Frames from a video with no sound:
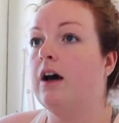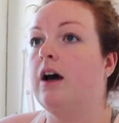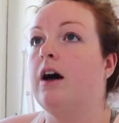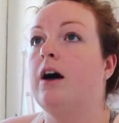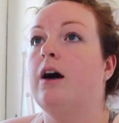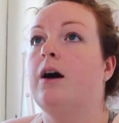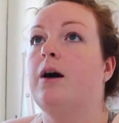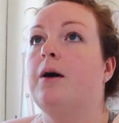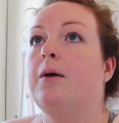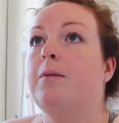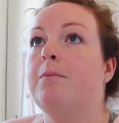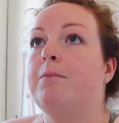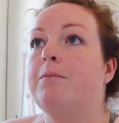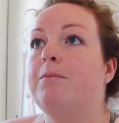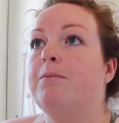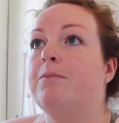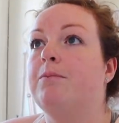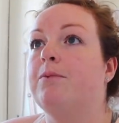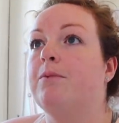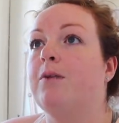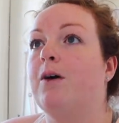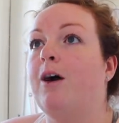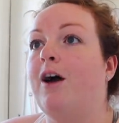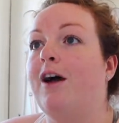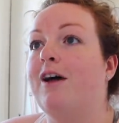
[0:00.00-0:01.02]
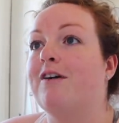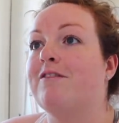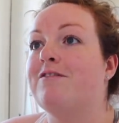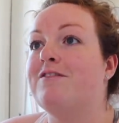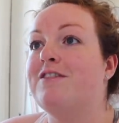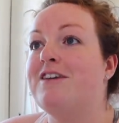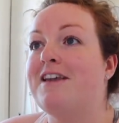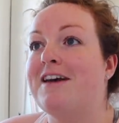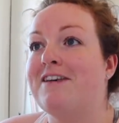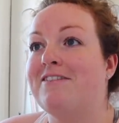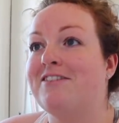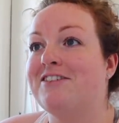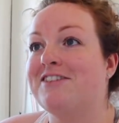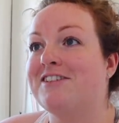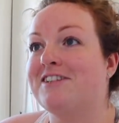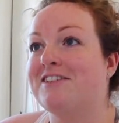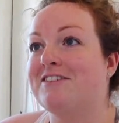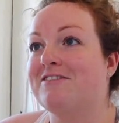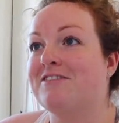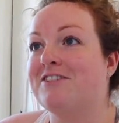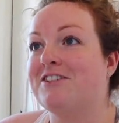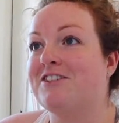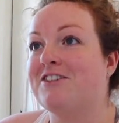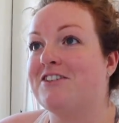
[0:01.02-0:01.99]
Um, I've never
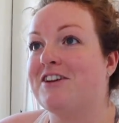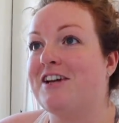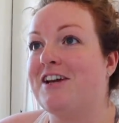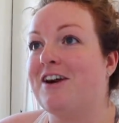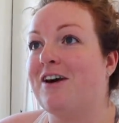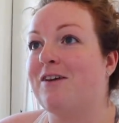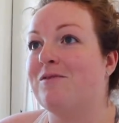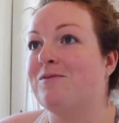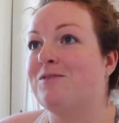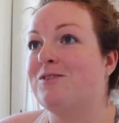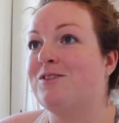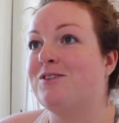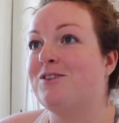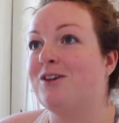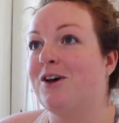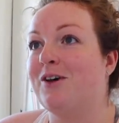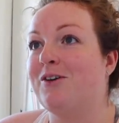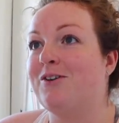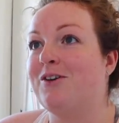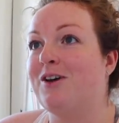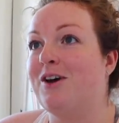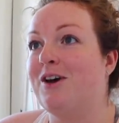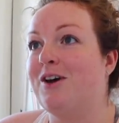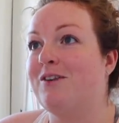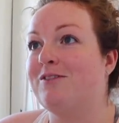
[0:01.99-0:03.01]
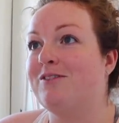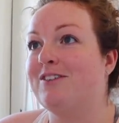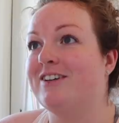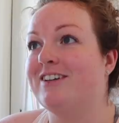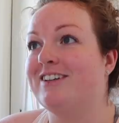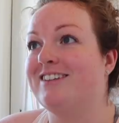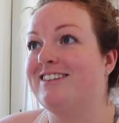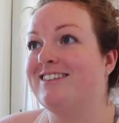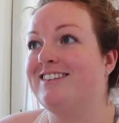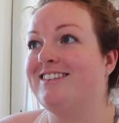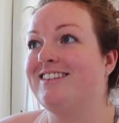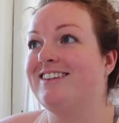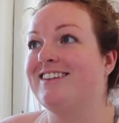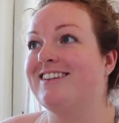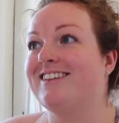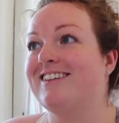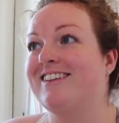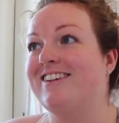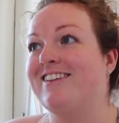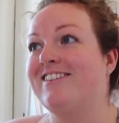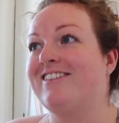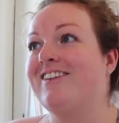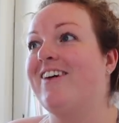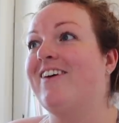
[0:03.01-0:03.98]
done a retreat. I'm so nervous because
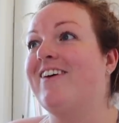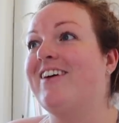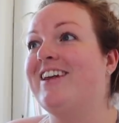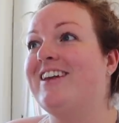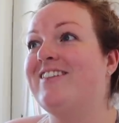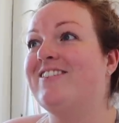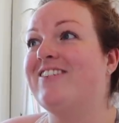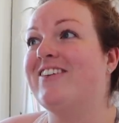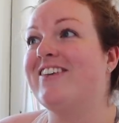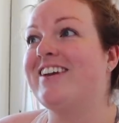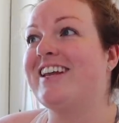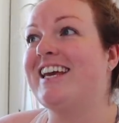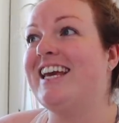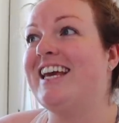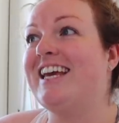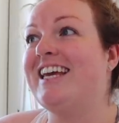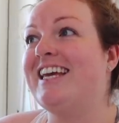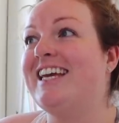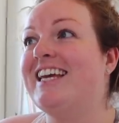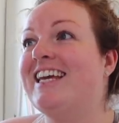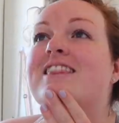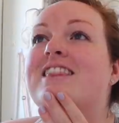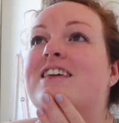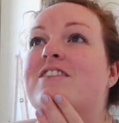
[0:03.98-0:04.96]
I don't know anybody.